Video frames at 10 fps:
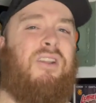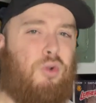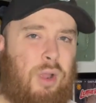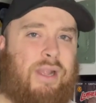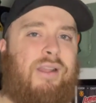
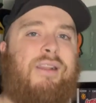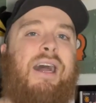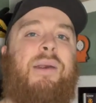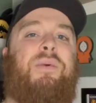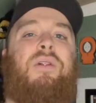Quick
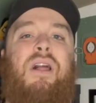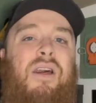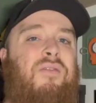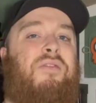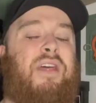couple
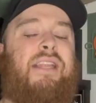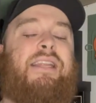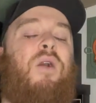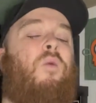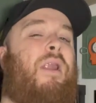of things
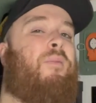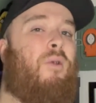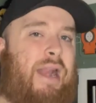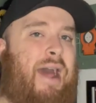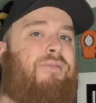that I want to
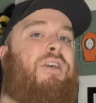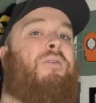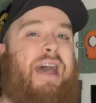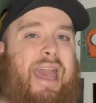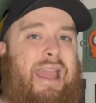point out, though.
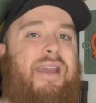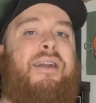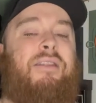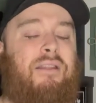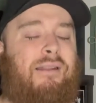A,
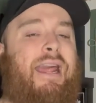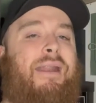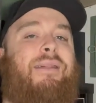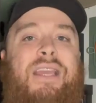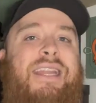the
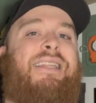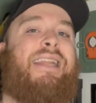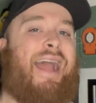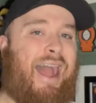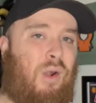length. It is
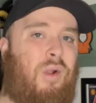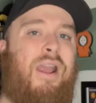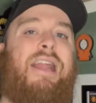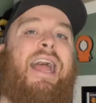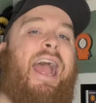an hour
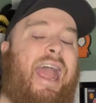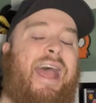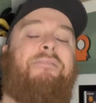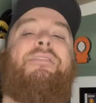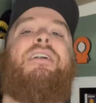and a
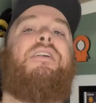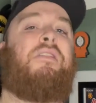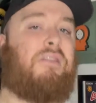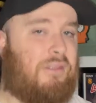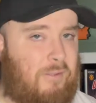half
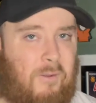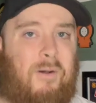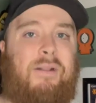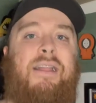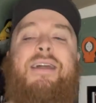
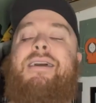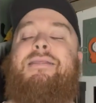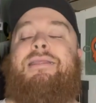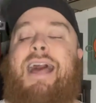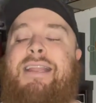long.
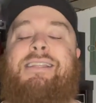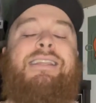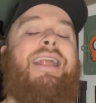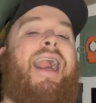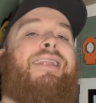That is
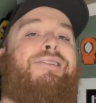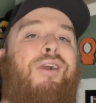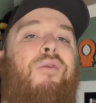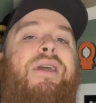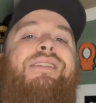not
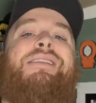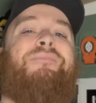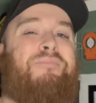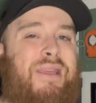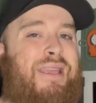going to
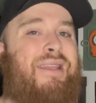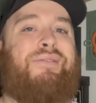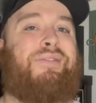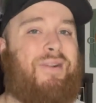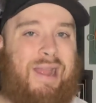be
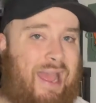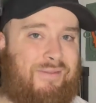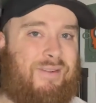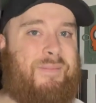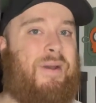for
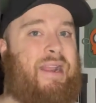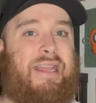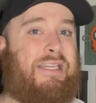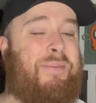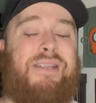everybody,
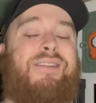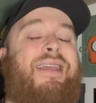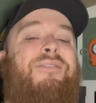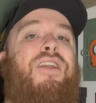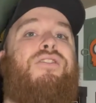especially
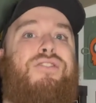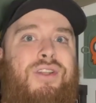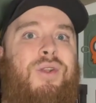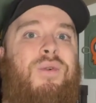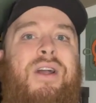if you're
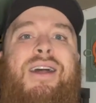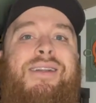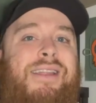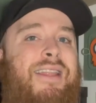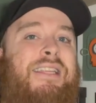new
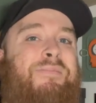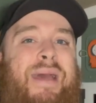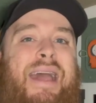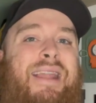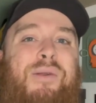to this
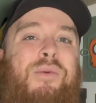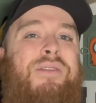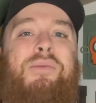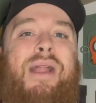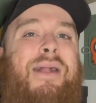band. I
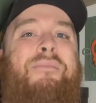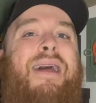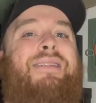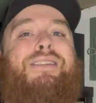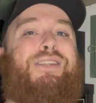wouldn't
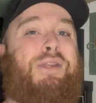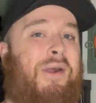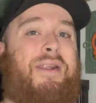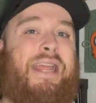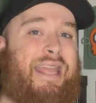recommend
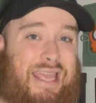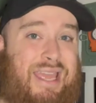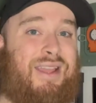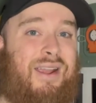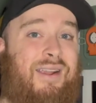starting
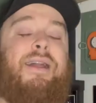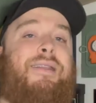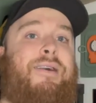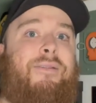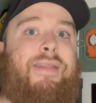here.
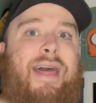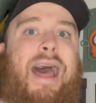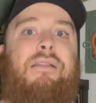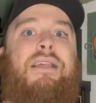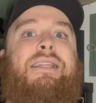Not only
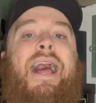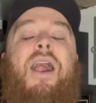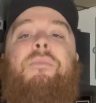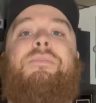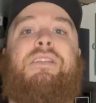that, this
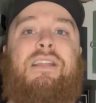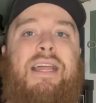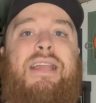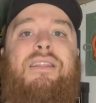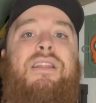album's
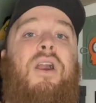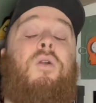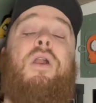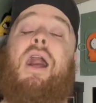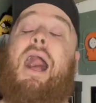length, you
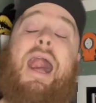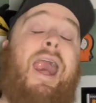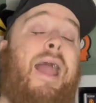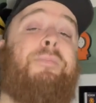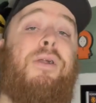know,
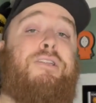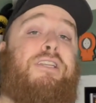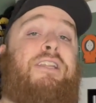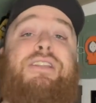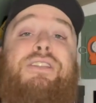I
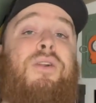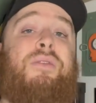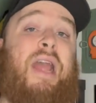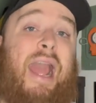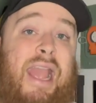personally
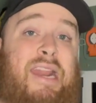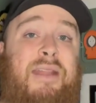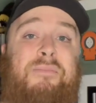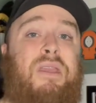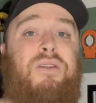don't hate
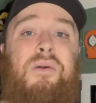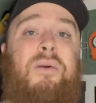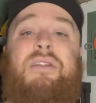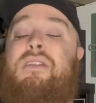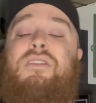it
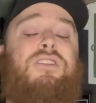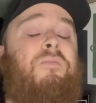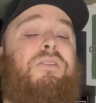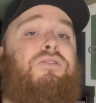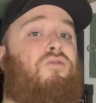because there's so
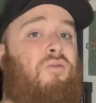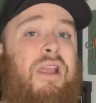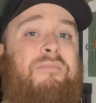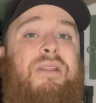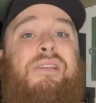much
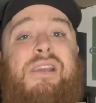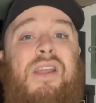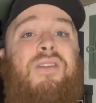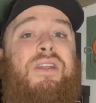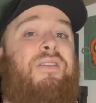great
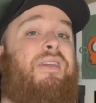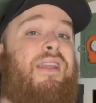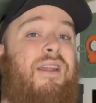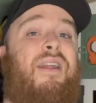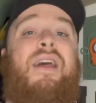material
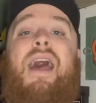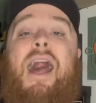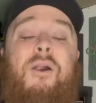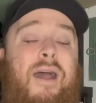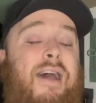here.
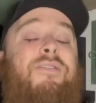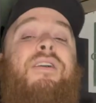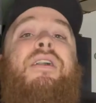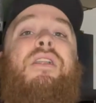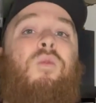
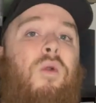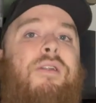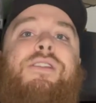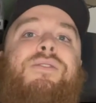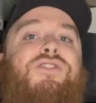However, the one
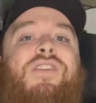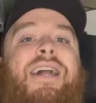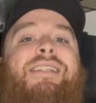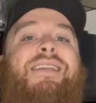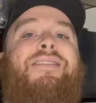or two
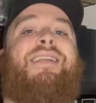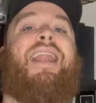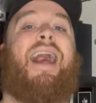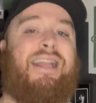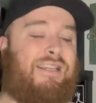tracks here
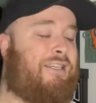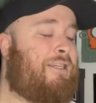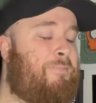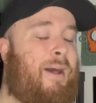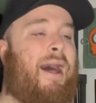that I
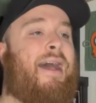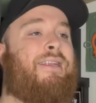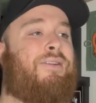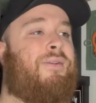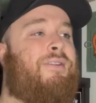
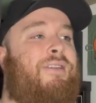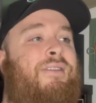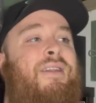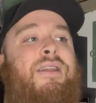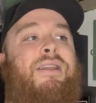despise or
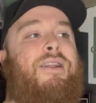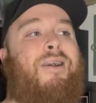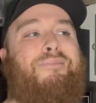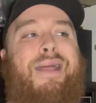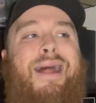just, you know,
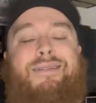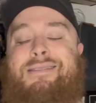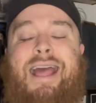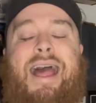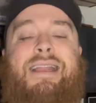I'm not
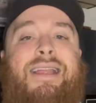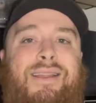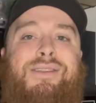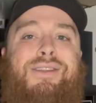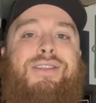that
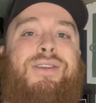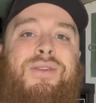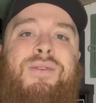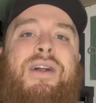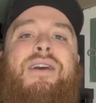
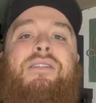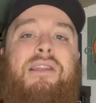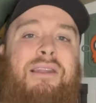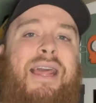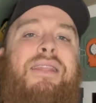into, the
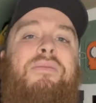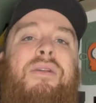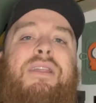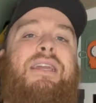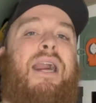length
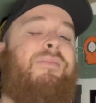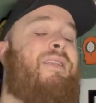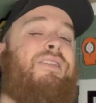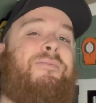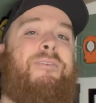really comes
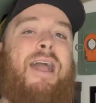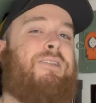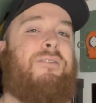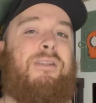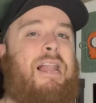into
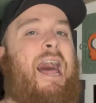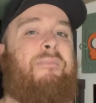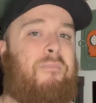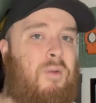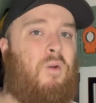factor a
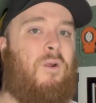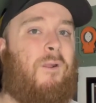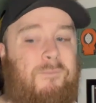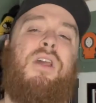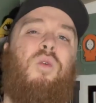lot
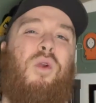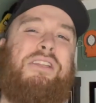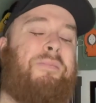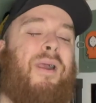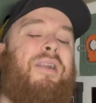more.
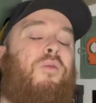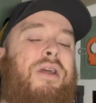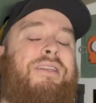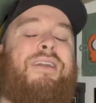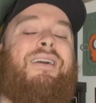Once Upon a
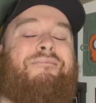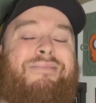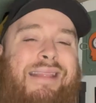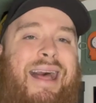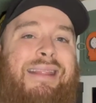Winter,
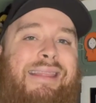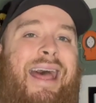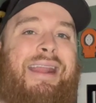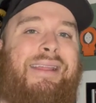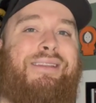not
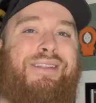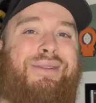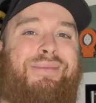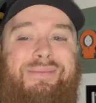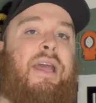that
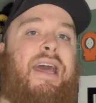into.